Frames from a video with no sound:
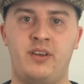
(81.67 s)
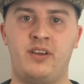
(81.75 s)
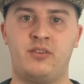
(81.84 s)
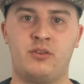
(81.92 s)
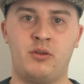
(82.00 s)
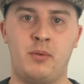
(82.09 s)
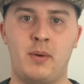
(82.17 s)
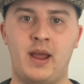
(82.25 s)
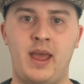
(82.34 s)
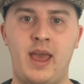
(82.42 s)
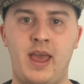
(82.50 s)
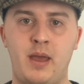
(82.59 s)
and it's going to be
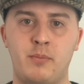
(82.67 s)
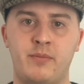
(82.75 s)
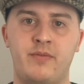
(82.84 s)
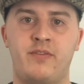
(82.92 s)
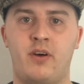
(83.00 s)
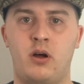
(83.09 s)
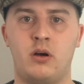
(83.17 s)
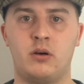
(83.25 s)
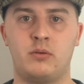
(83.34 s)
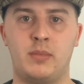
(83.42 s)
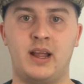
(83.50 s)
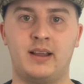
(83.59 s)
my aim
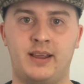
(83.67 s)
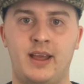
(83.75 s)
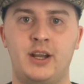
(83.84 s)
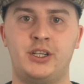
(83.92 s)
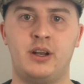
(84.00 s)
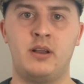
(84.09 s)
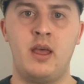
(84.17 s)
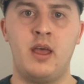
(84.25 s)
for my allocation.